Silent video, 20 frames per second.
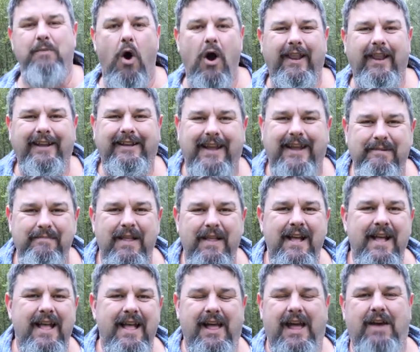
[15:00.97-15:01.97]
smiley tip
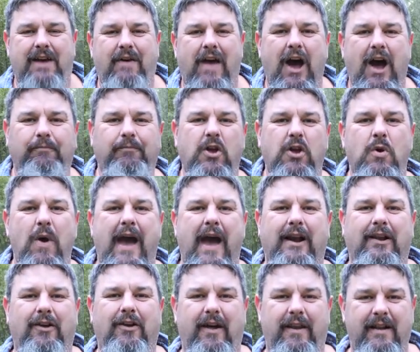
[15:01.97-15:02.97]
have helped you
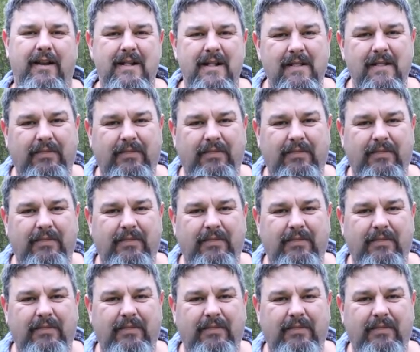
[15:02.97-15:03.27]
out a lot.